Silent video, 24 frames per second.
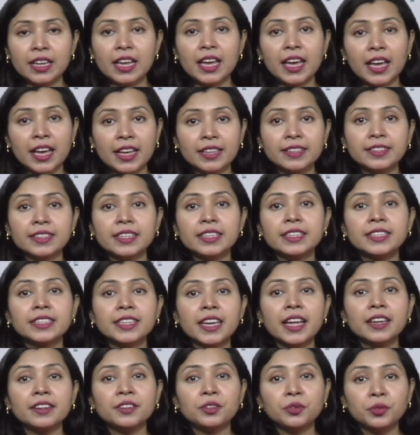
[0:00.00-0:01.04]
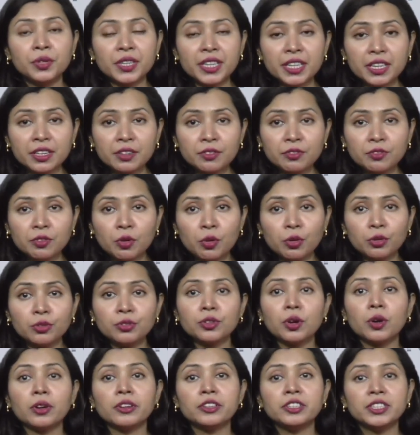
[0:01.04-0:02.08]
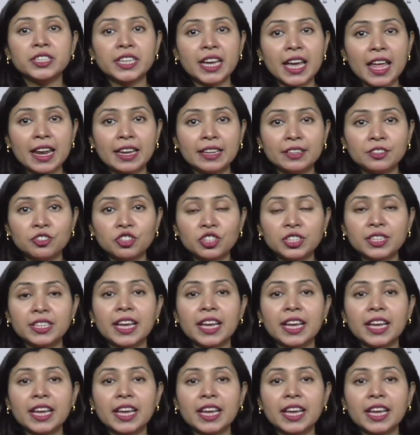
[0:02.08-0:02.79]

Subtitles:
as it can reinforce or challenge